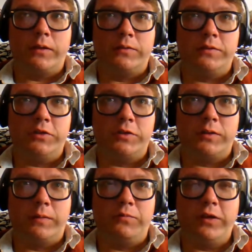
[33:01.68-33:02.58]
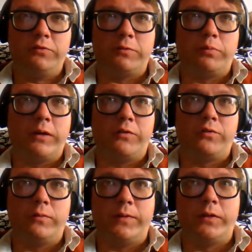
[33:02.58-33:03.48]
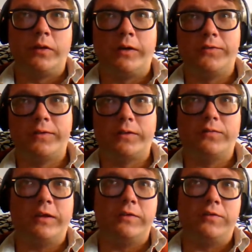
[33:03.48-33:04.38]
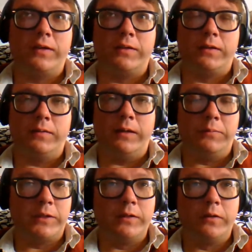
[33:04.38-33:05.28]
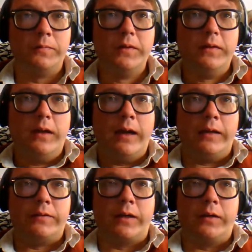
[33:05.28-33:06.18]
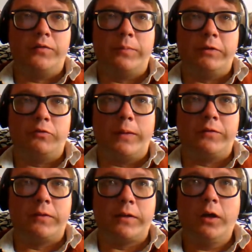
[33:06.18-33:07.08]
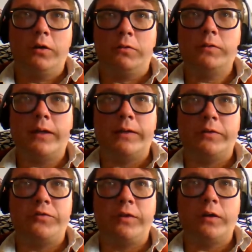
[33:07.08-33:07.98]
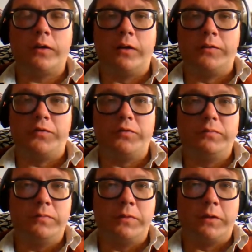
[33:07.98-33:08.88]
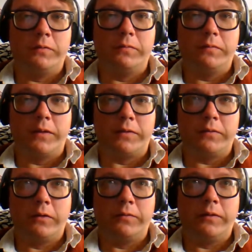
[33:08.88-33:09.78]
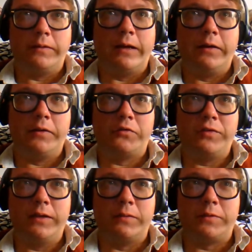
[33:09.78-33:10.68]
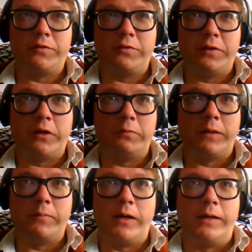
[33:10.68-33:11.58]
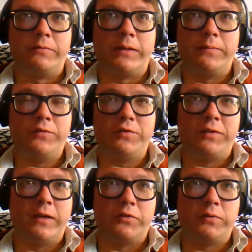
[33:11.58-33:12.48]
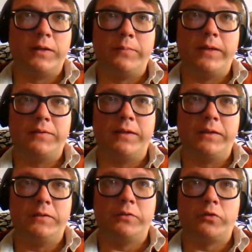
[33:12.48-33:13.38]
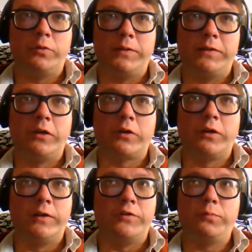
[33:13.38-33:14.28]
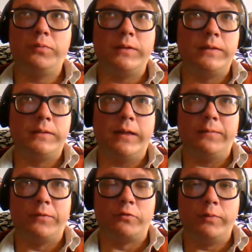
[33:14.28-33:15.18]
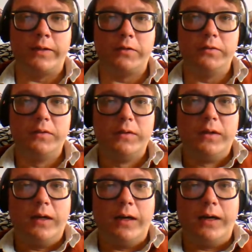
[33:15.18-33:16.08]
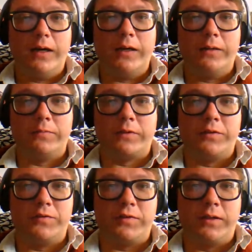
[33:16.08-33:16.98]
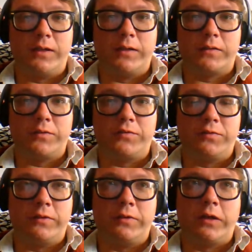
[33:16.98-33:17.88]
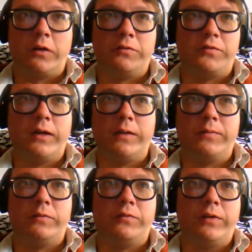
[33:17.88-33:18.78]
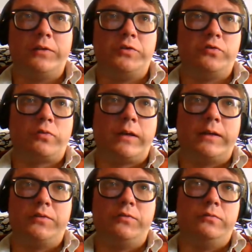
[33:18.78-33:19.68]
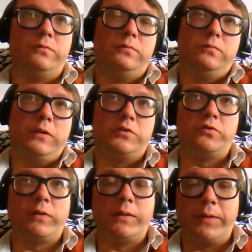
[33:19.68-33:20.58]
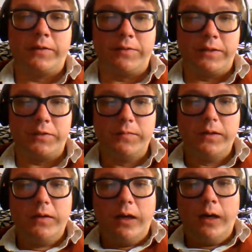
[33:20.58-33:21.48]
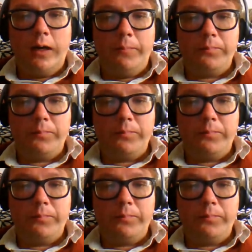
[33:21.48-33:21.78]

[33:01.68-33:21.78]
teaching centering prayer sort of in a Gnostic sense at at McGill, and somebody was basically like, "Oh, okay, there's the archons." You know, like uh, now I understand them because there they are in my mind, right? If you sit down and try yeah. to meditate, you're going to meet the archons pretty effing quick, right? Because um, because uh, there they are inside of you as, as, you try to as you try to meditate. Um,